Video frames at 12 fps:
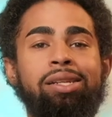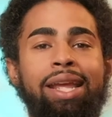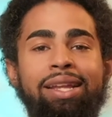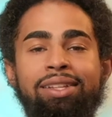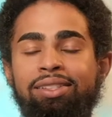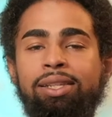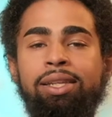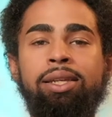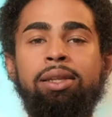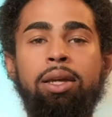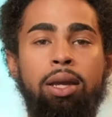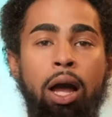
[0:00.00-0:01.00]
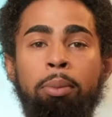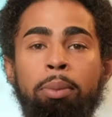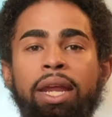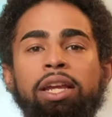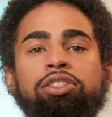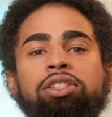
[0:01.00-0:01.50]
and see the
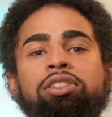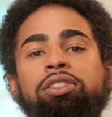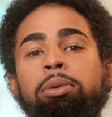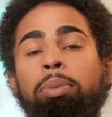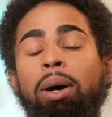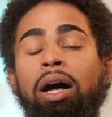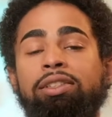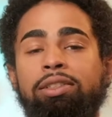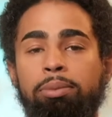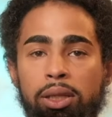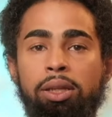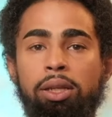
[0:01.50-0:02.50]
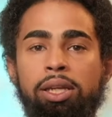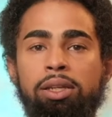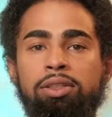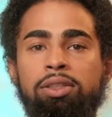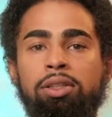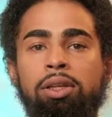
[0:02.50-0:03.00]
combinations and the possibilities.